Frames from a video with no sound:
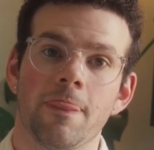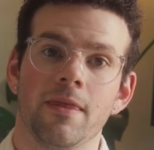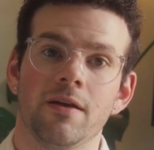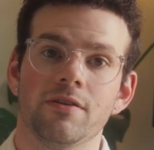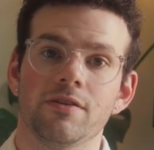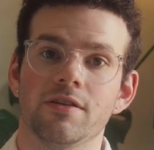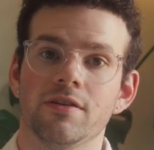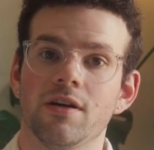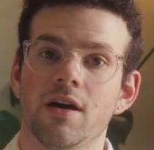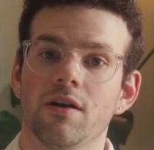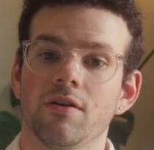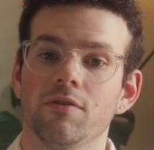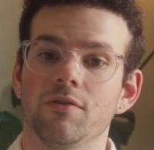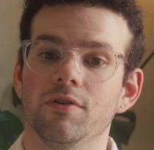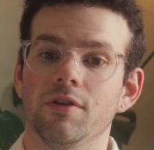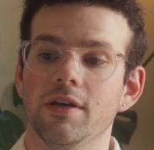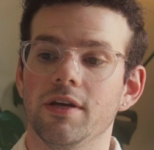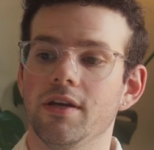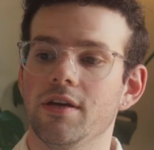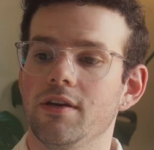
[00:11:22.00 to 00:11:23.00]
to not
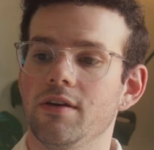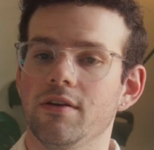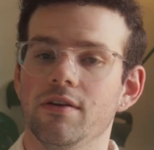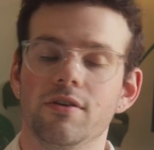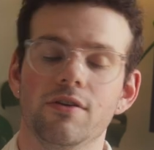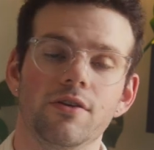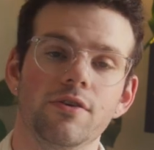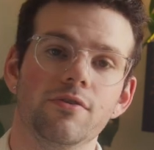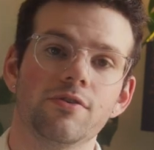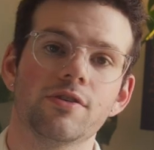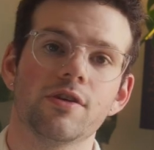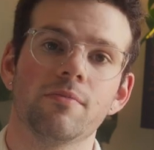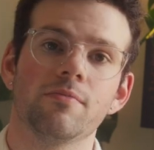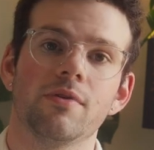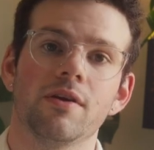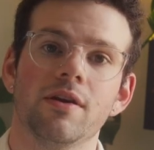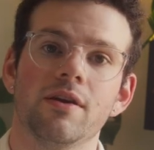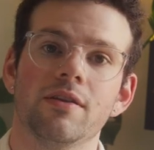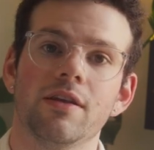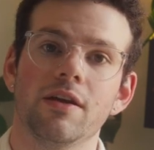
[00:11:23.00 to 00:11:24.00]
only do
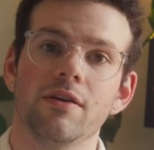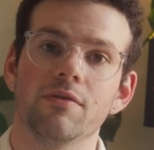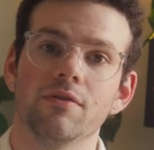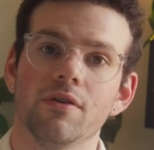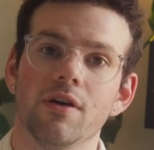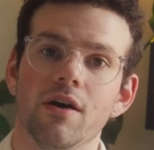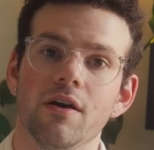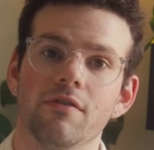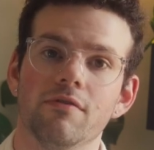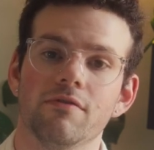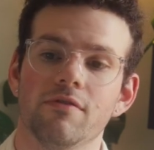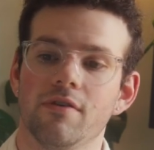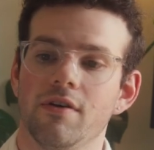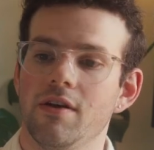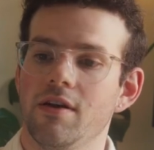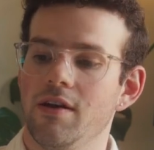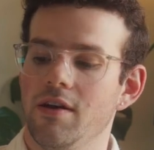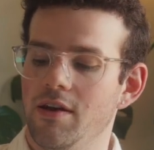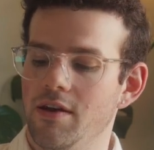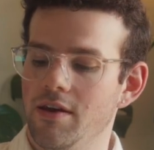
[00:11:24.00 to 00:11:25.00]
something that you love,
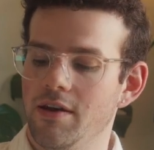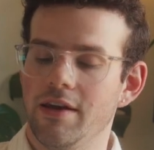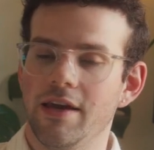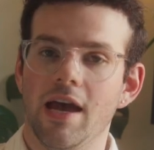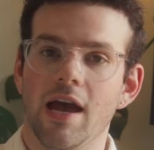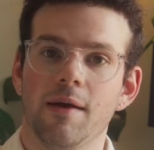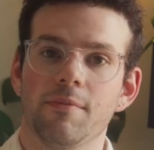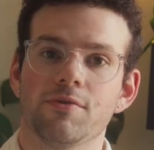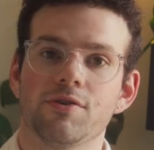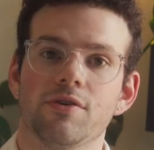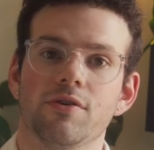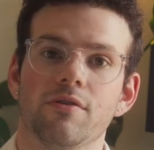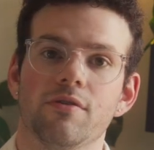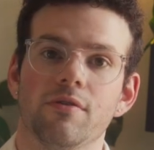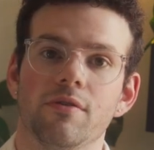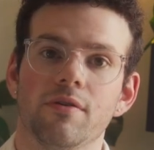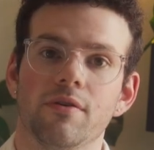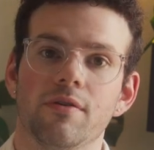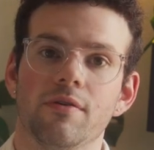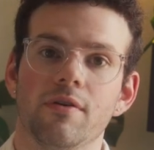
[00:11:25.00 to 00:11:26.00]
capture
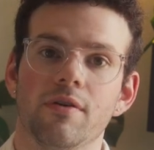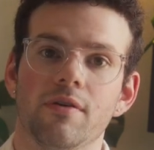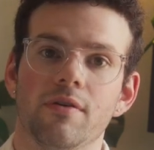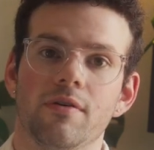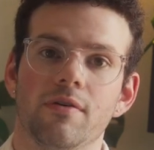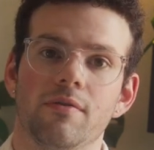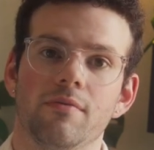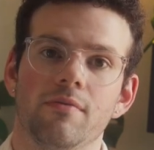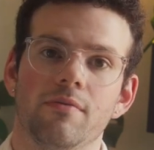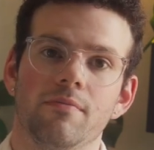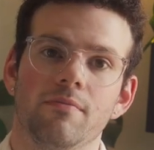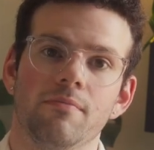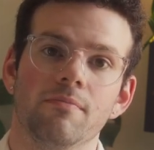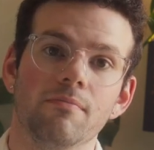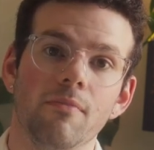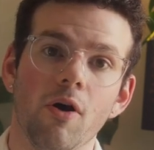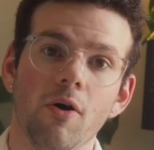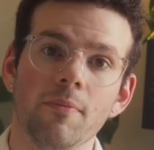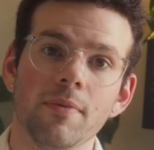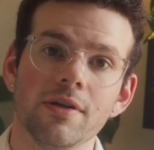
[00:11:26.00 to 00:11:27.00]

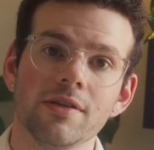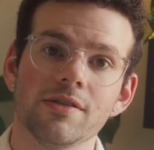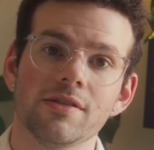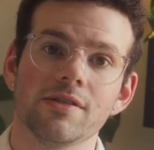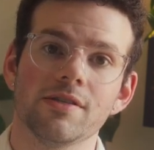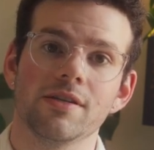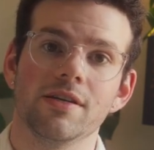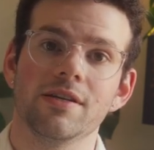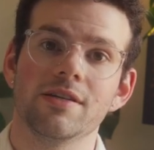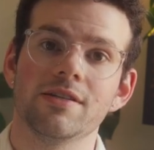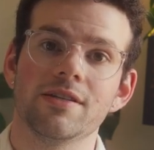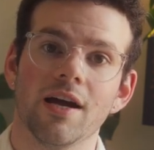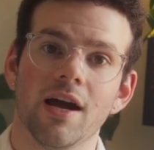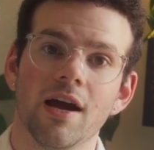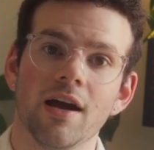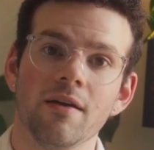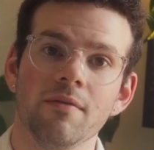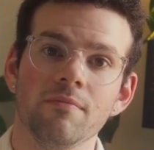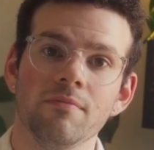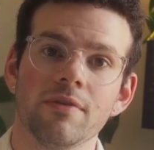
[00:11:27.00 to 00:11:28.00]
moments in
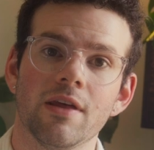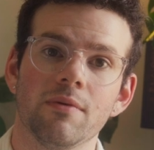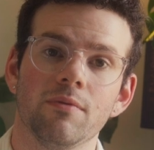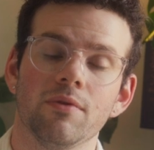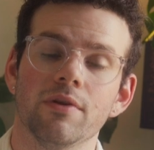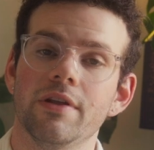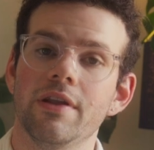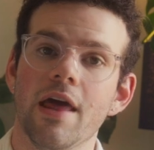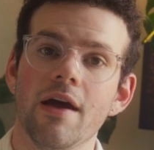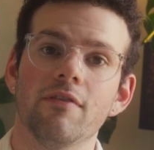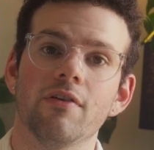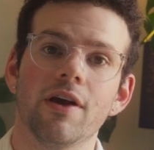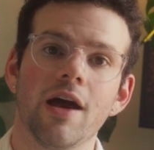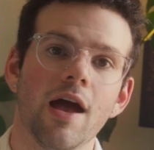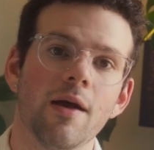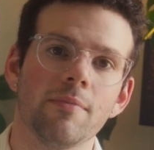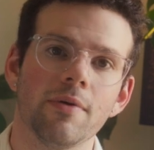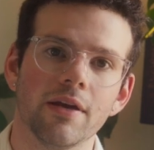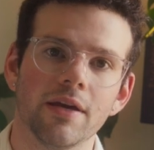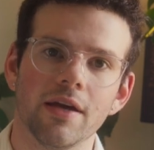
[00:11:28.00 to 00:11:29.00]
time that will never
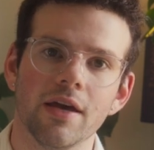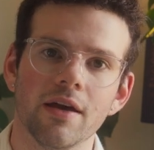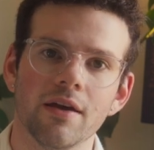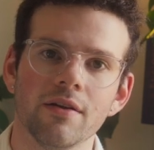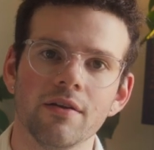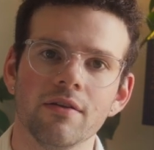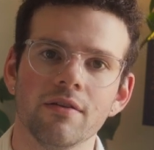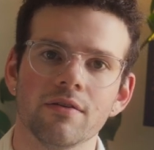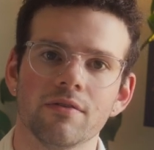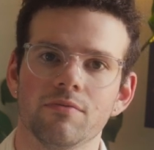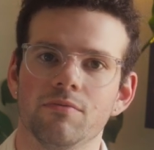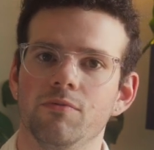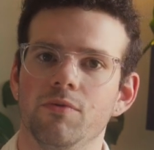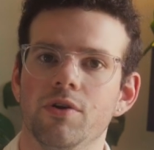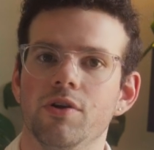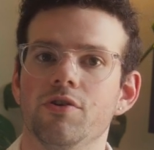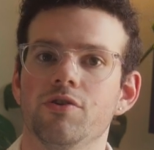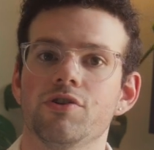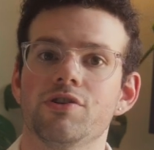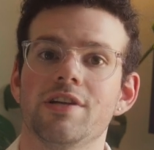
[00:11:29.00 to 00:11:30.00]
happen again when
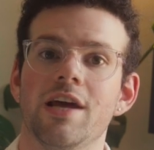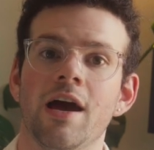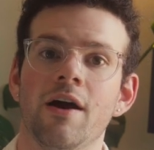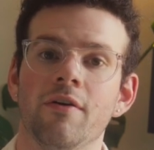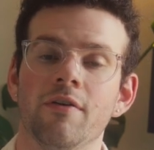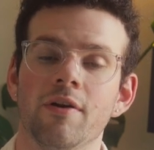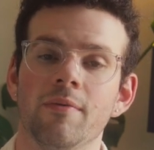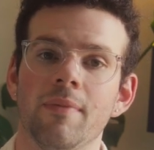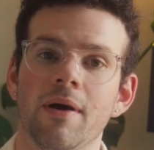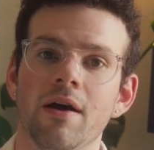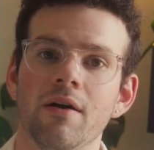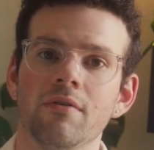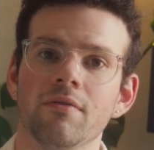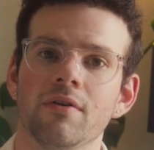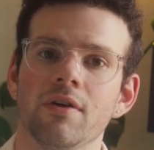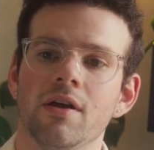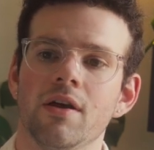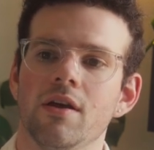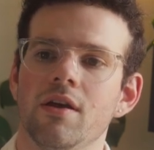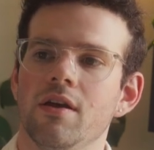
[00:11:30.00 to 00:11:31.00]
you're just out and about,
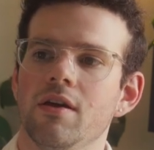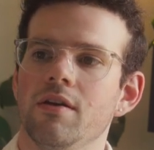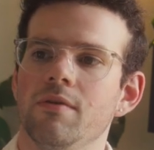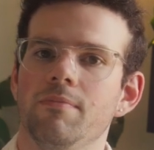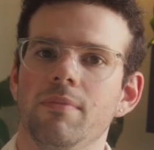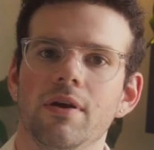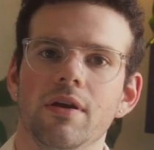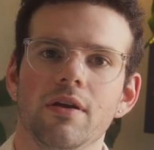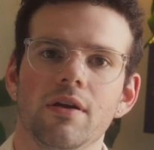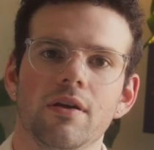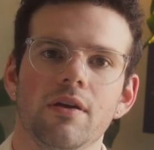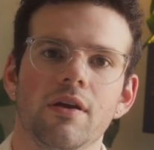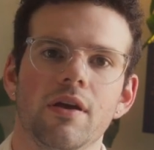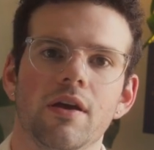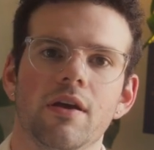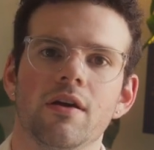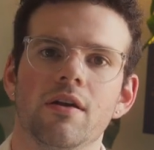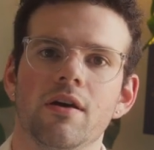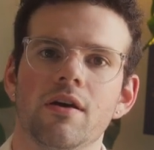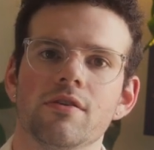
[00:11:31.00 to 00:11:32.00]
but it
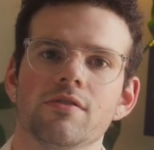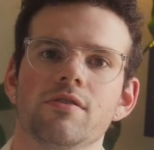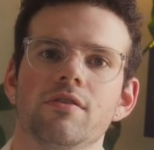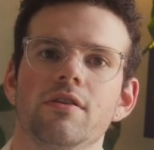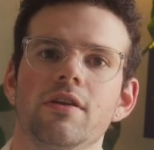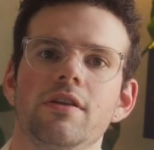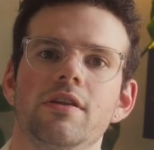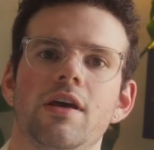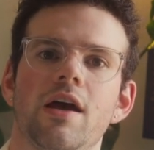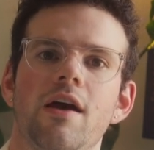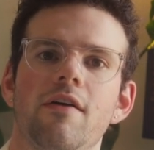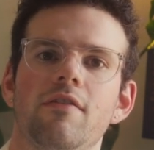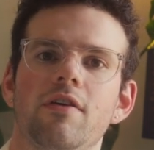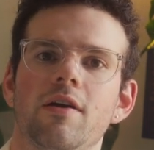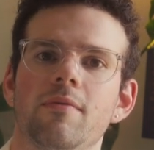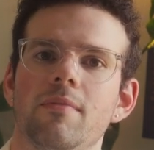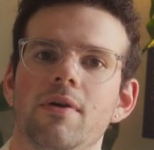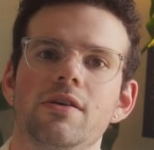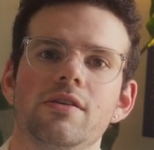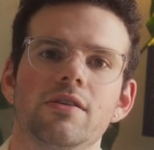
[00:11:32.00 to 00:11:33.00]
can also lead to having
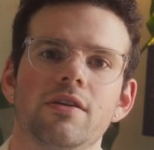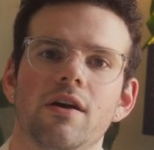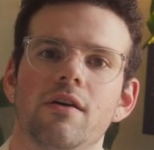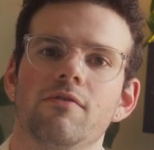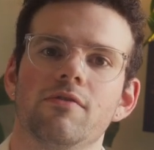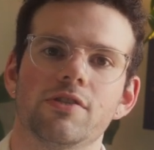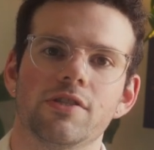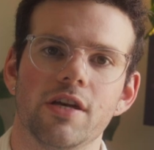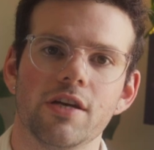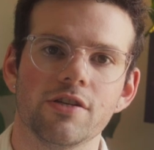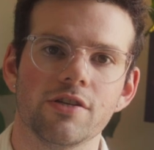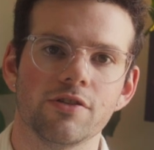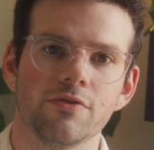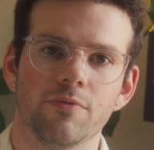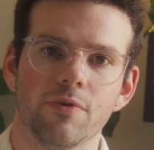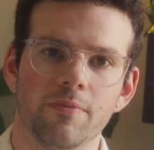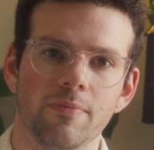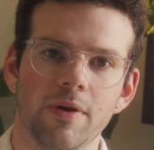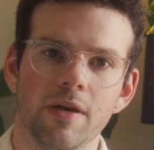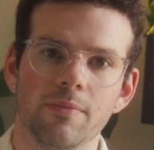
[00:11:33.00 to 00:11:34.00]
amazing conversations
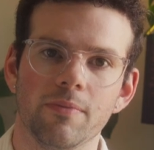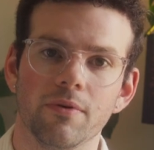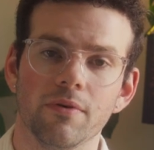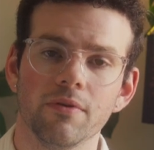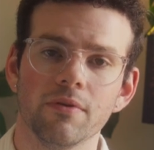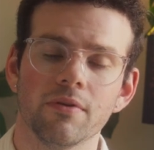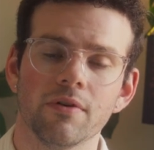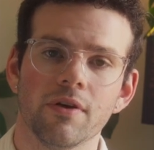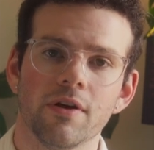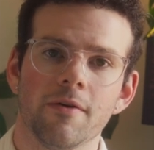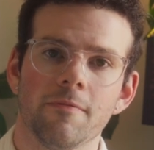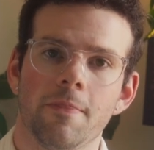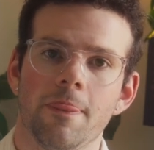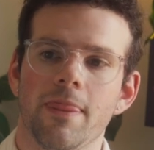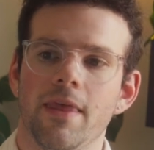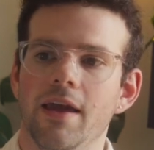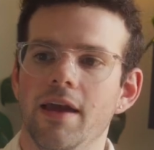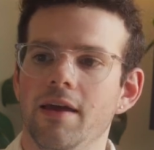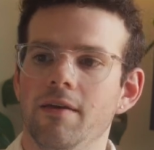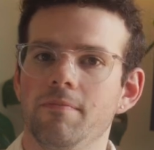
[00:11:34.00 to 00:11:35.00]
with people
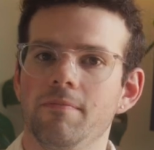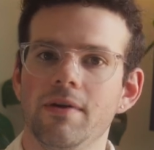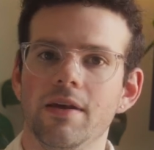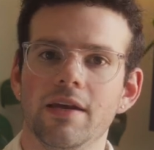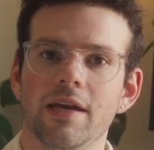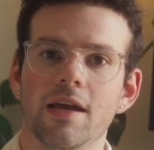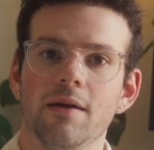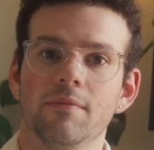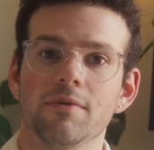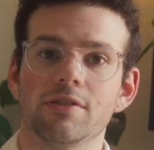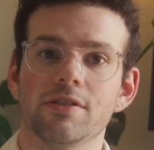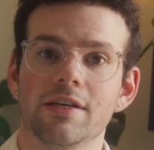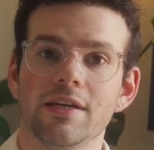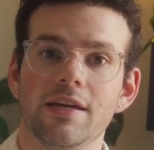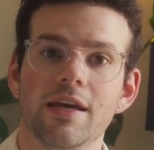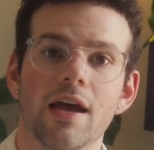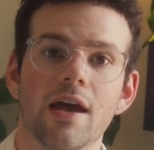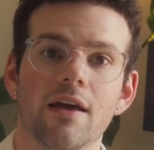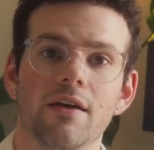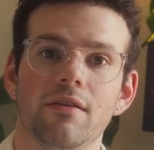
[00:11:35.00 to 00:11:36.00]
and being able to
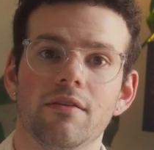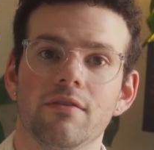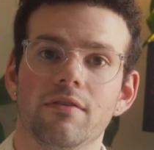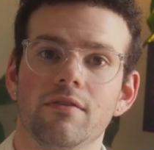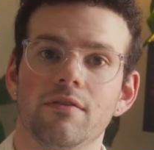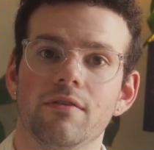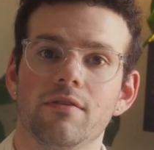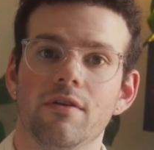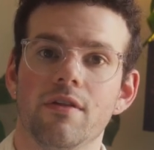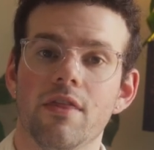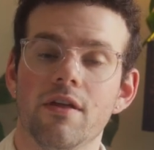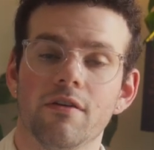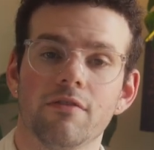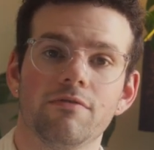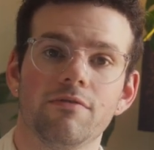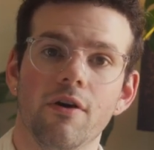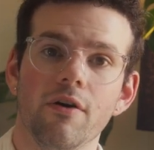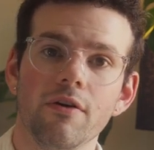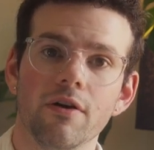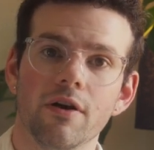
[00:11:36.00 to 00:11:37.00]
get their
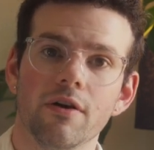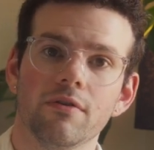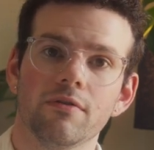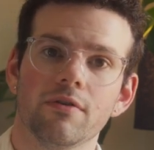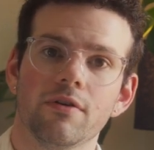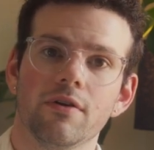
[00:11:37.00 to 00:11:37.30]
photo.